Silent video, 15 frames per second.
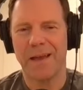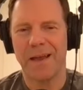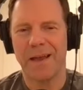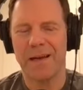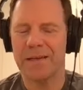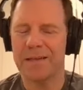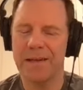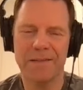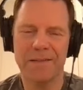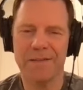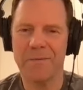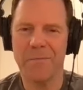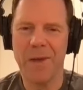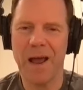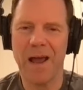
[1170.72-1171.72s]
and it
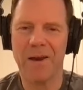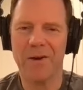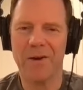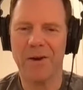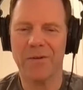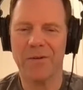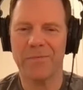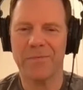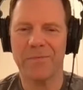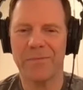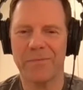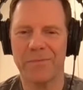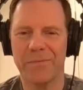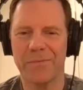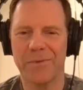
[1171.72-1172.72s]
doesn't matter
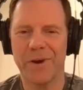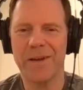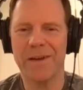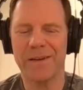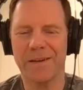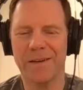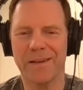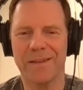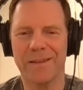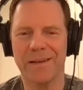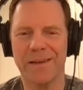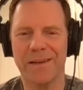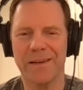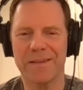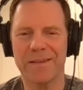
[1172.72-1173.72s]
right like the,
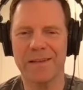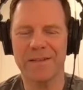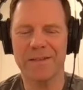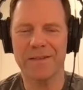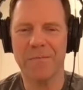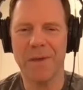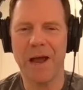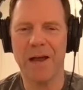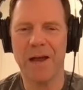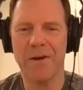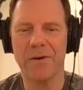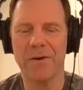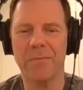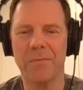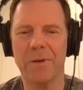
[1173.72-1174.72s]
it doesn't
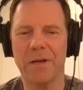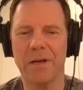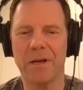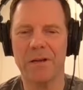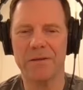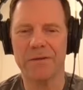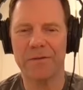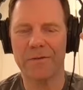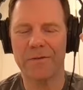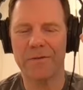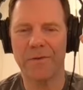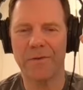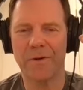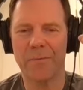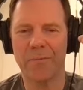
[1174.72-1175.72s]
matter because
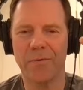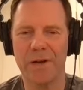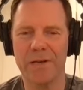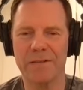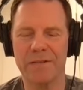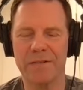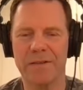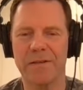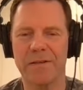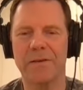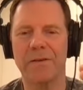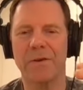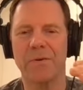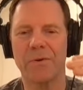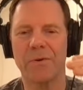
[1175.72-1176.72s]
you're present
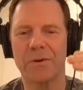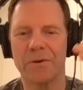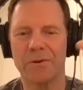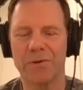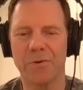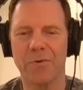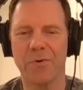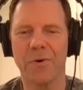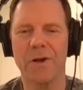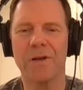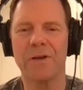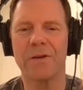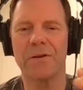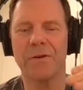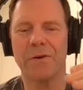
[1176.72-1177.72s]
you're in
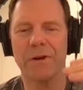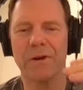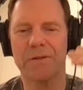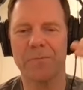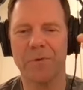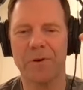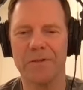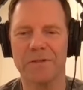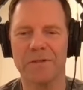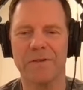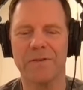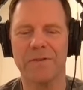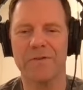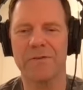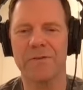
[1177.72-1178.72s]
joy you're expressing
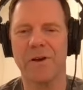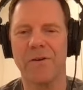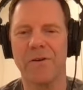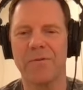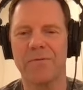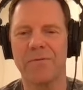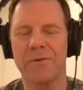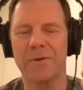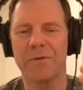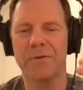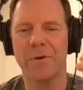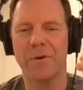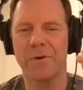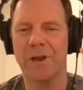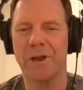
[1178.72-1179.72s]
yourself you
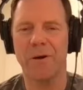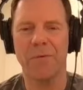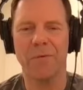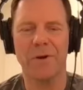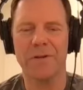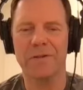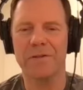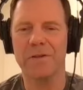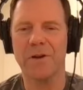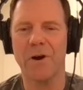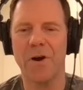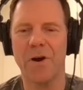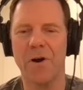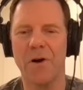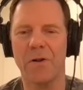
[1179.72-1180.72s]
don't care what it's
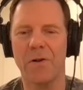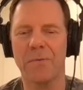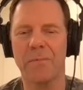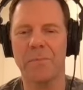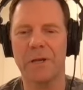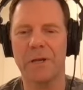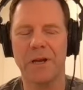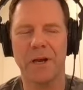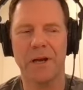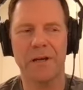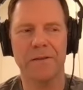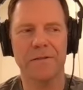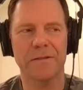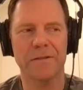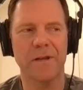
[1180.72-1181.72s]
called
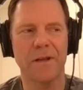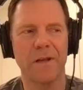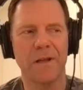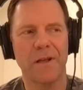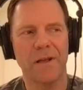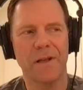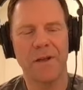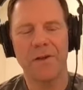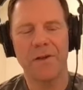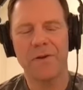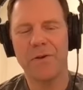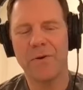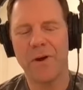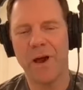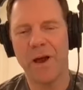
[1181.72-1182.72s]
because
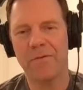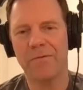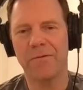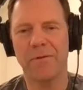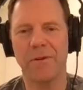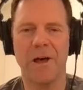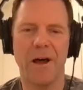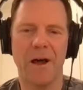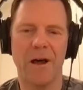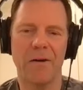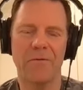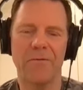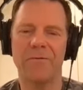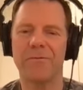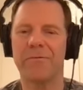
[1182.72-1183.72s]
you have
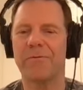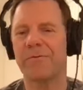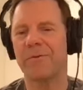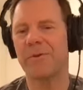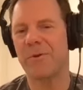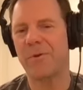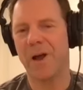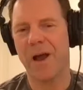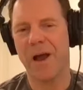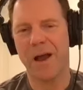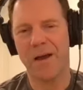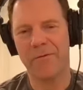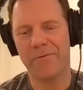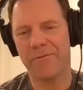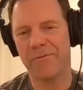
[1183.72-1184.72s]
love, you
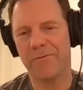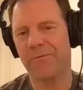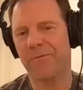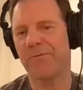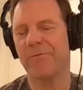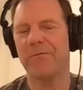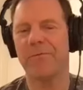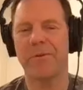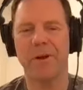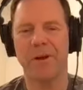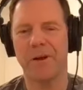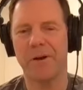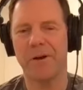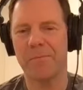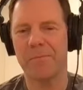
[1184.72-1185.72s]
have
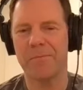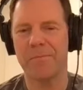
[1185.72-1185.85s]
um,